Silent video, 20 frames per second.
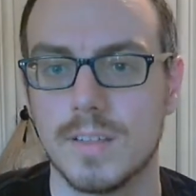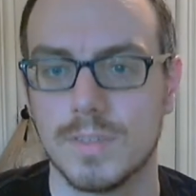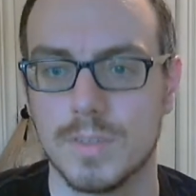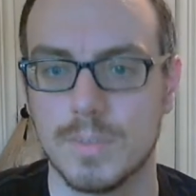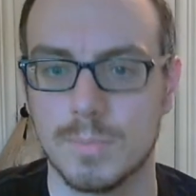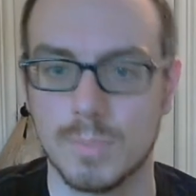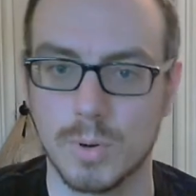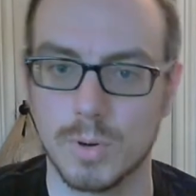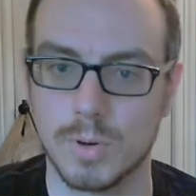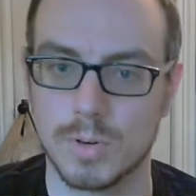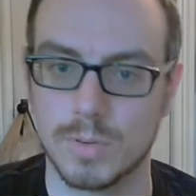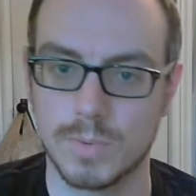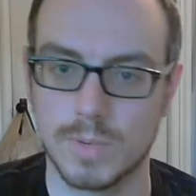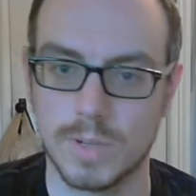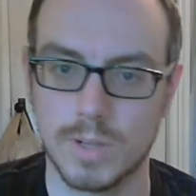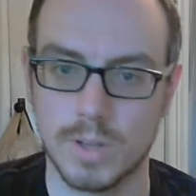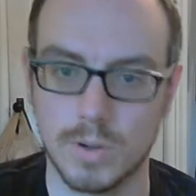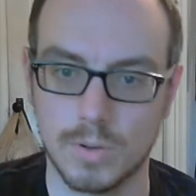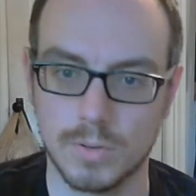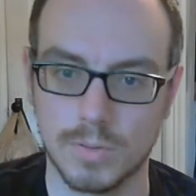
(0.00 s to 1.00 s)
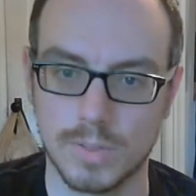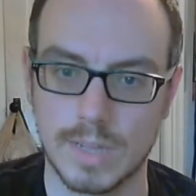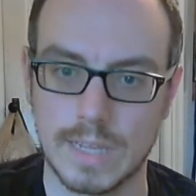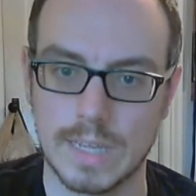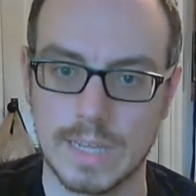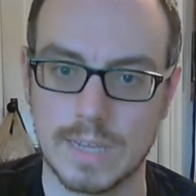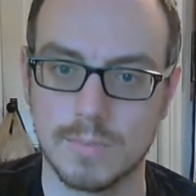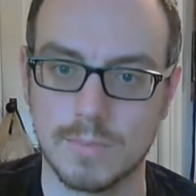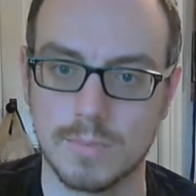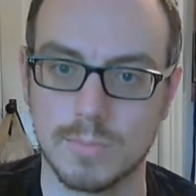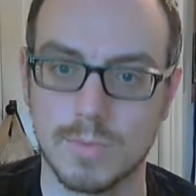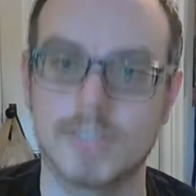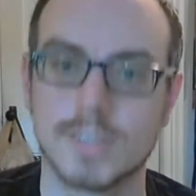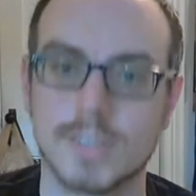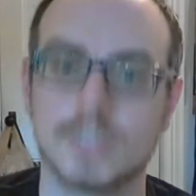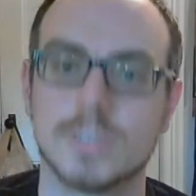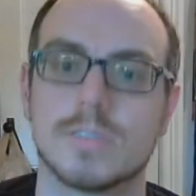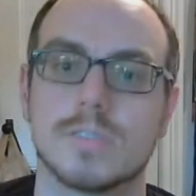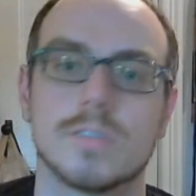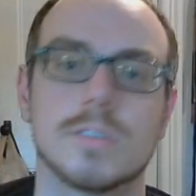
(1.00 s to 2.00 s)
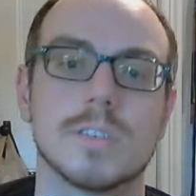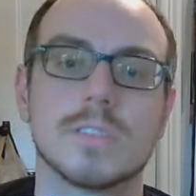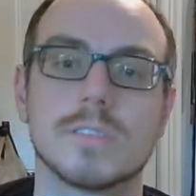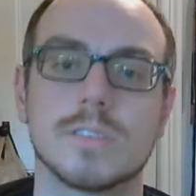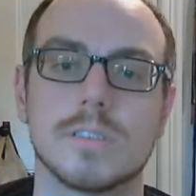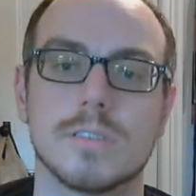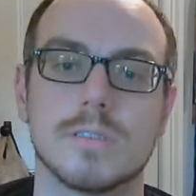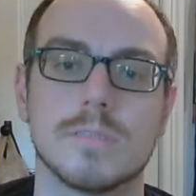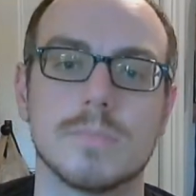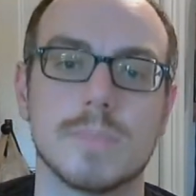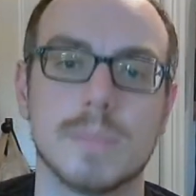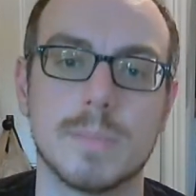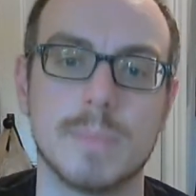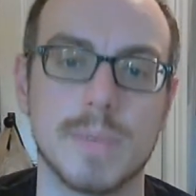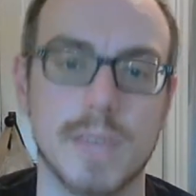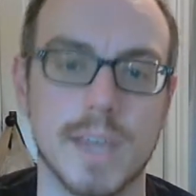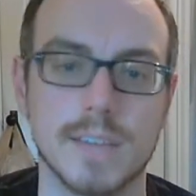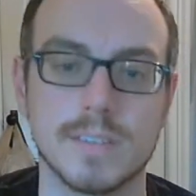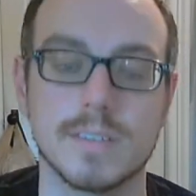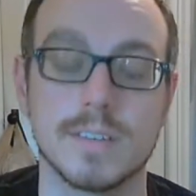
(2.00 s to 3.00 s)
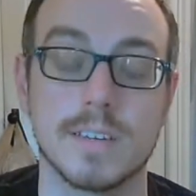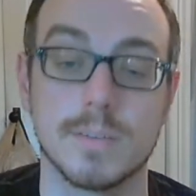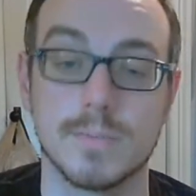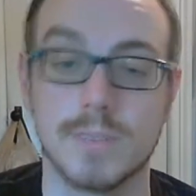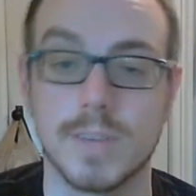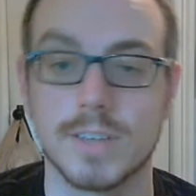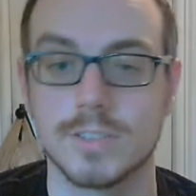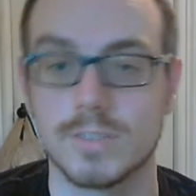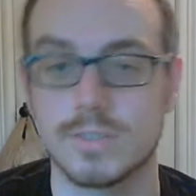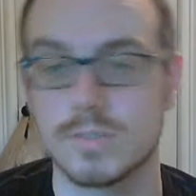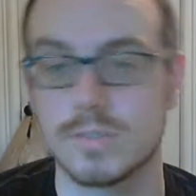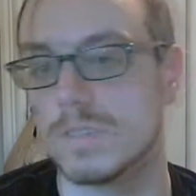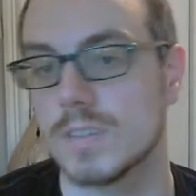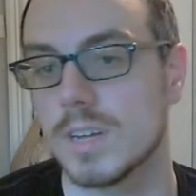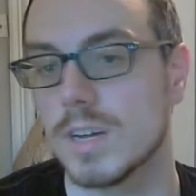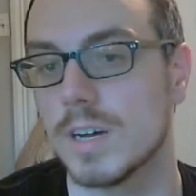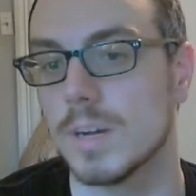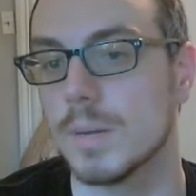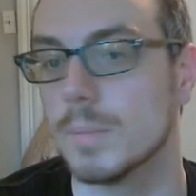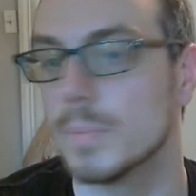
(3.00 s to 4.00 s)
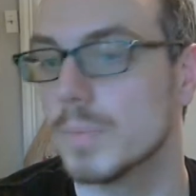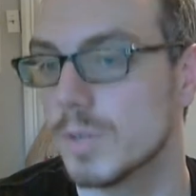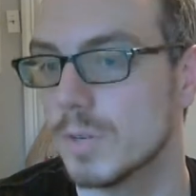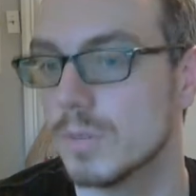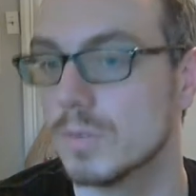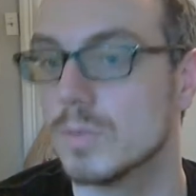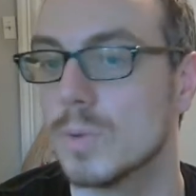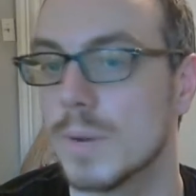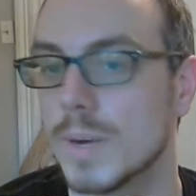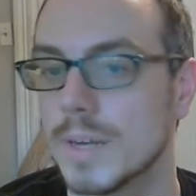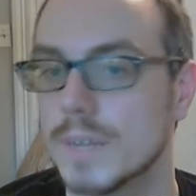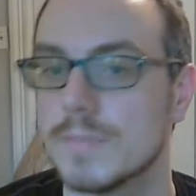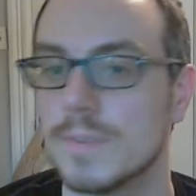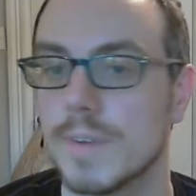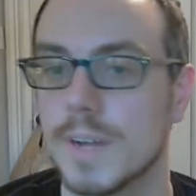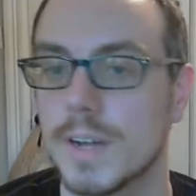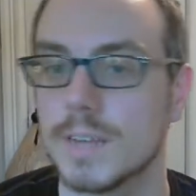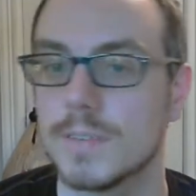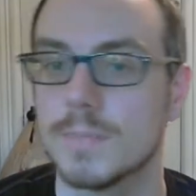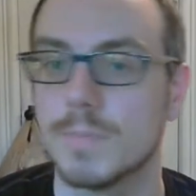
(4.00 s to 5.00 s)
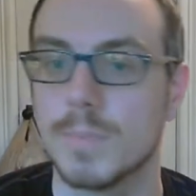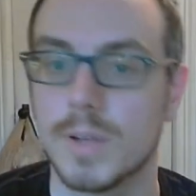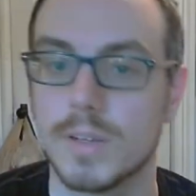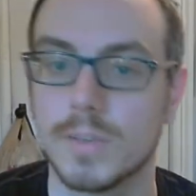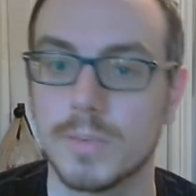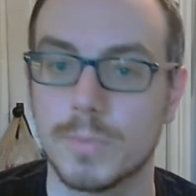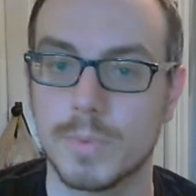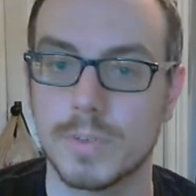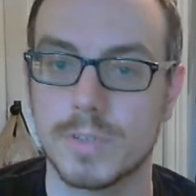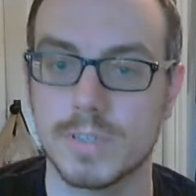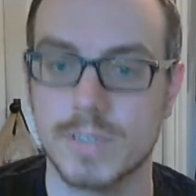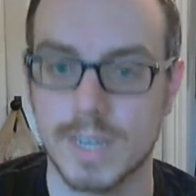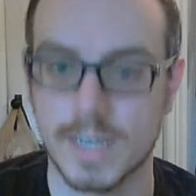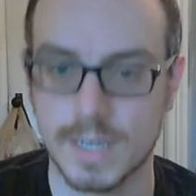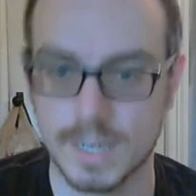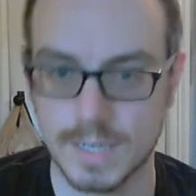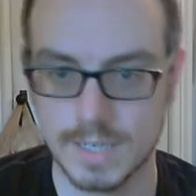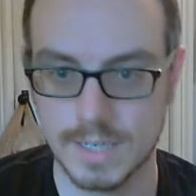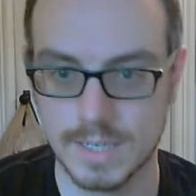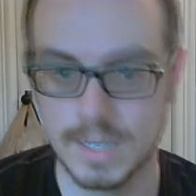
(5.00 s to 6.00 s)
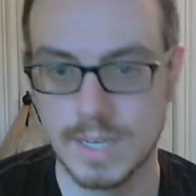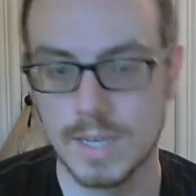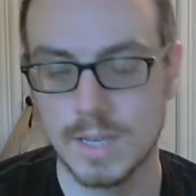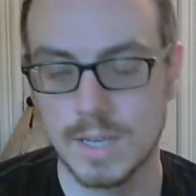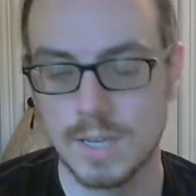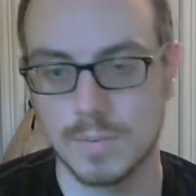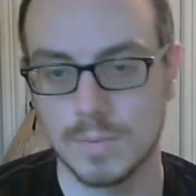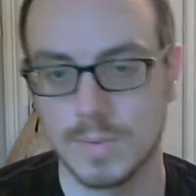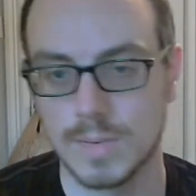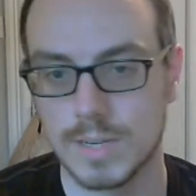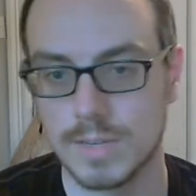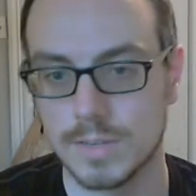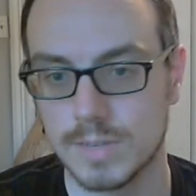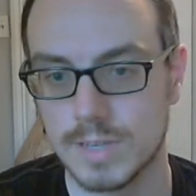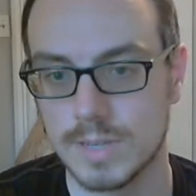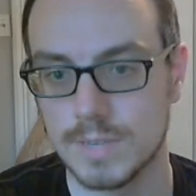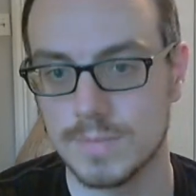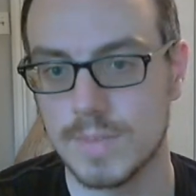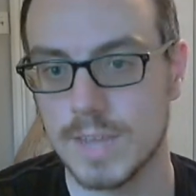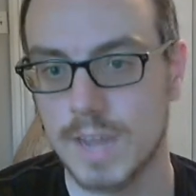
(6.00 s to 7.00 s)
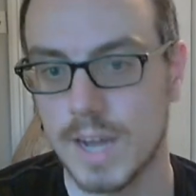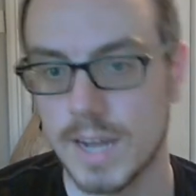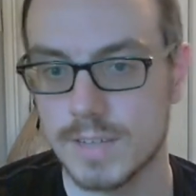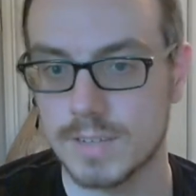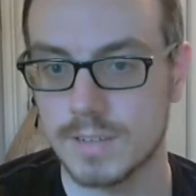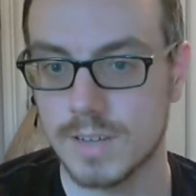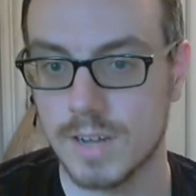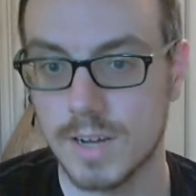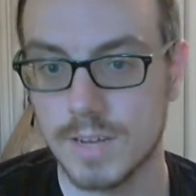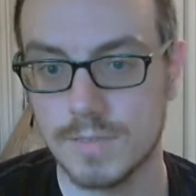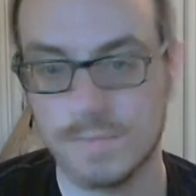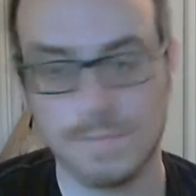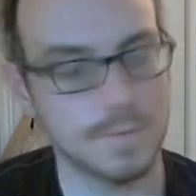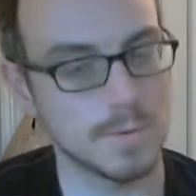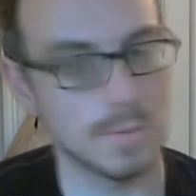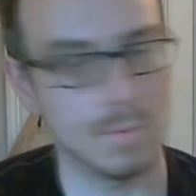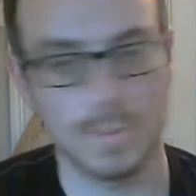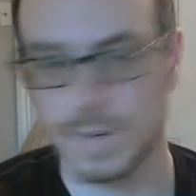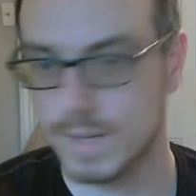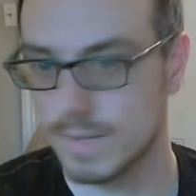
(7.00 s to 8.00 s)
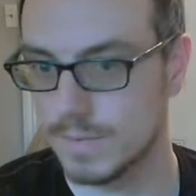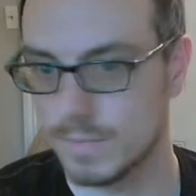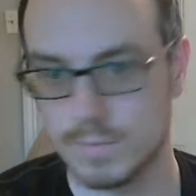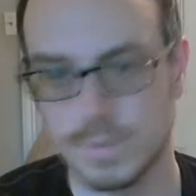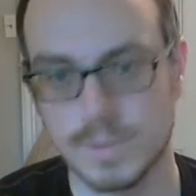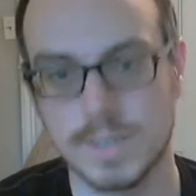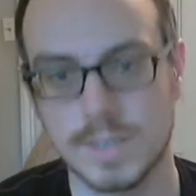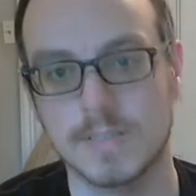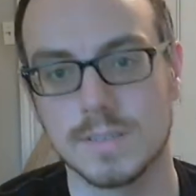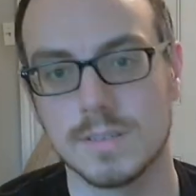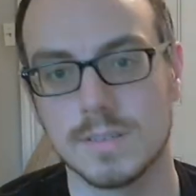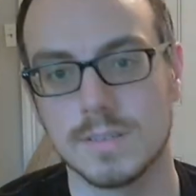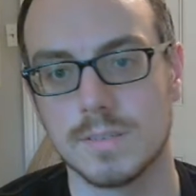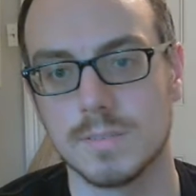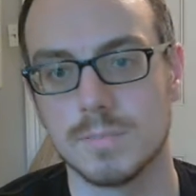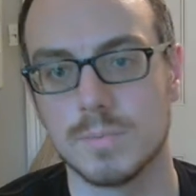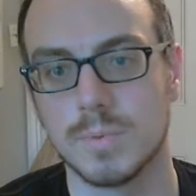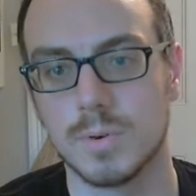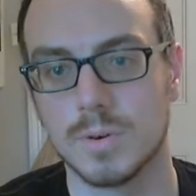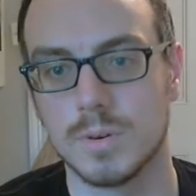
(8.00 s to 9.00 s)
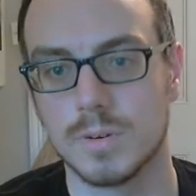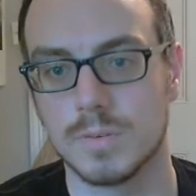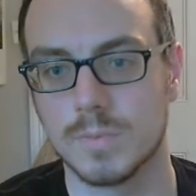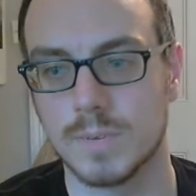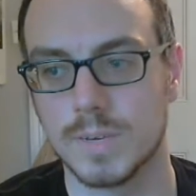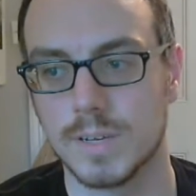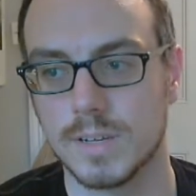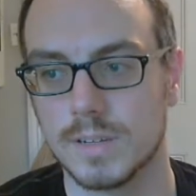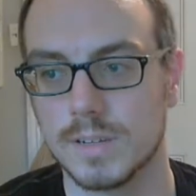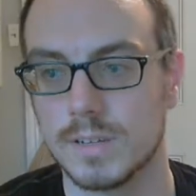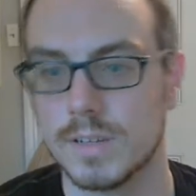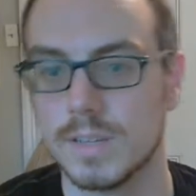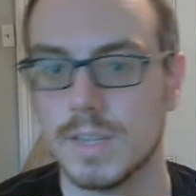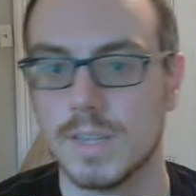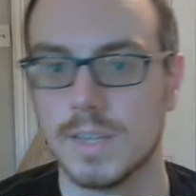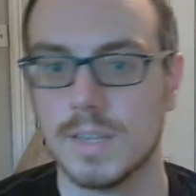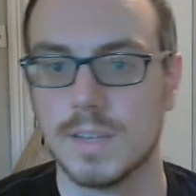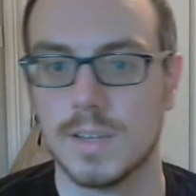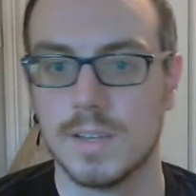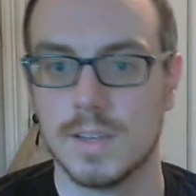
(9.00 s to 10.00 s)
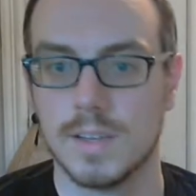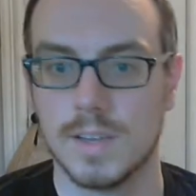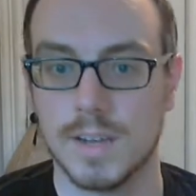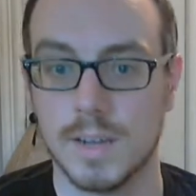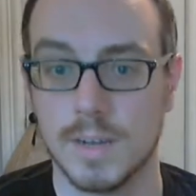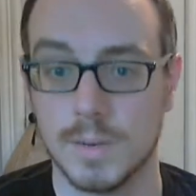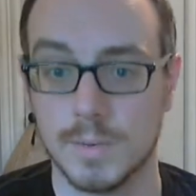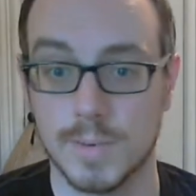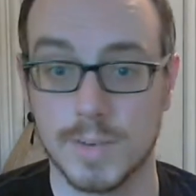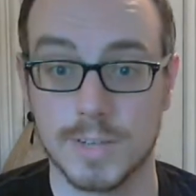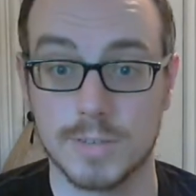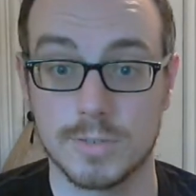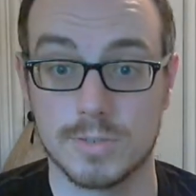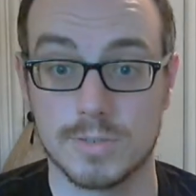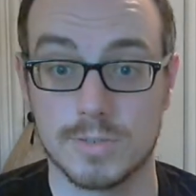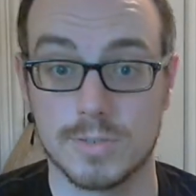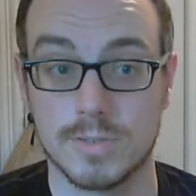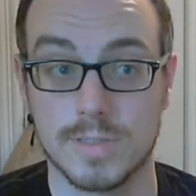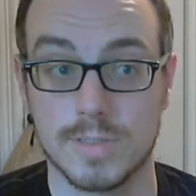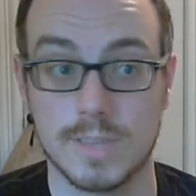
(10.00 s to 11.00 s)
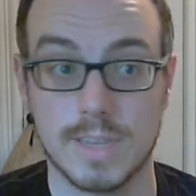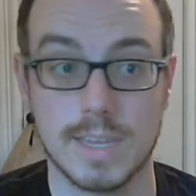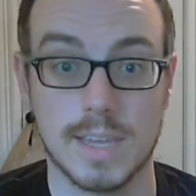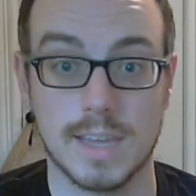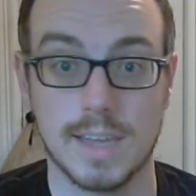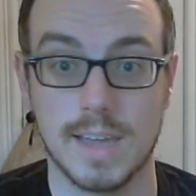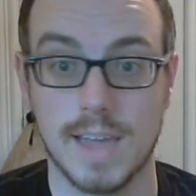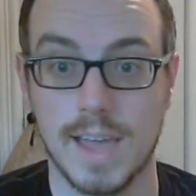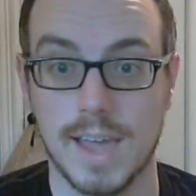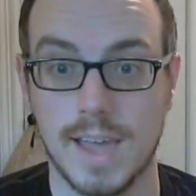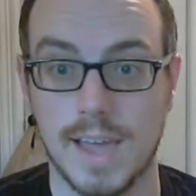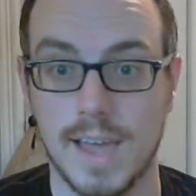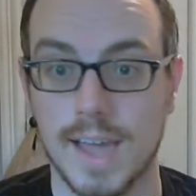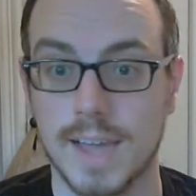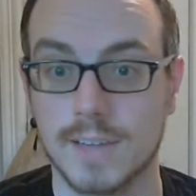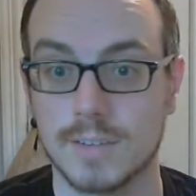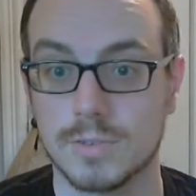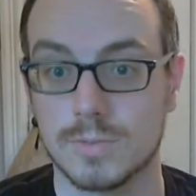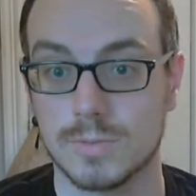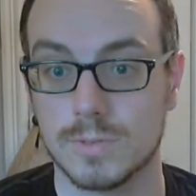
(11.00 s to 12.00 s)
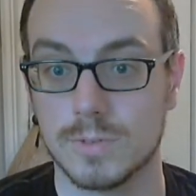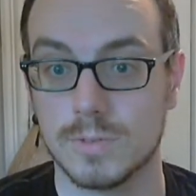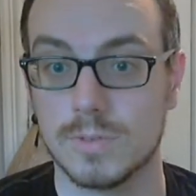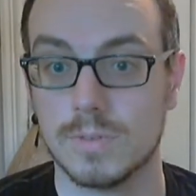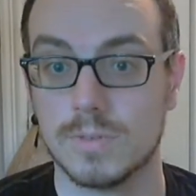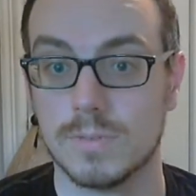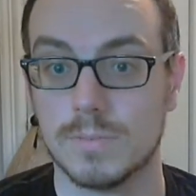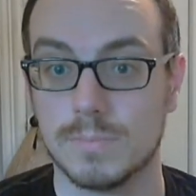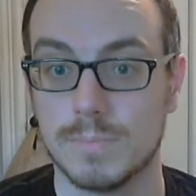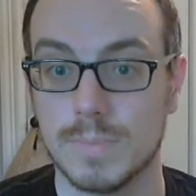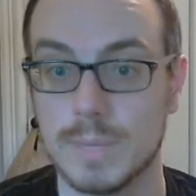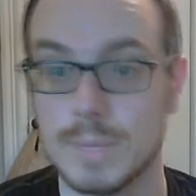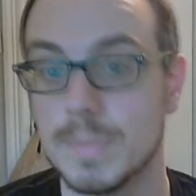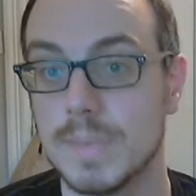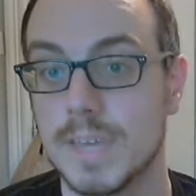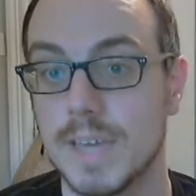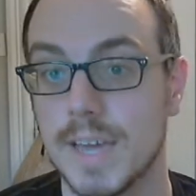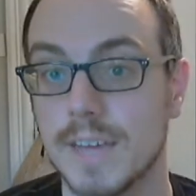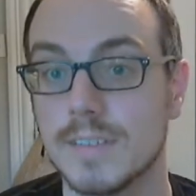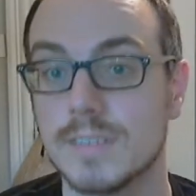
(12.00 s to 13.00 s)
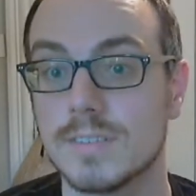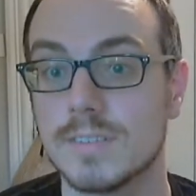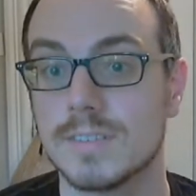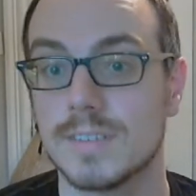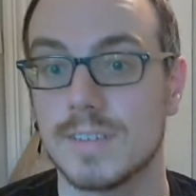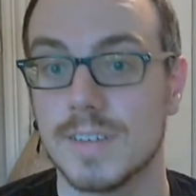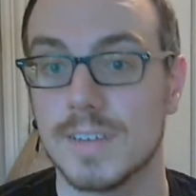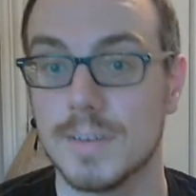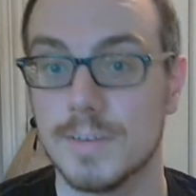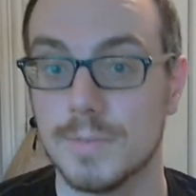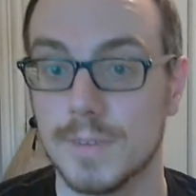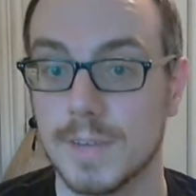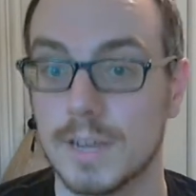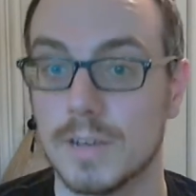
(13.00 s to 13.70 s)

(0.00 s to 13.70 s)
board will only register a certain BPS, and it registers up to 25 balls per second. When you leave the eyes on, for whatever reason, the board will register the actual BPS if it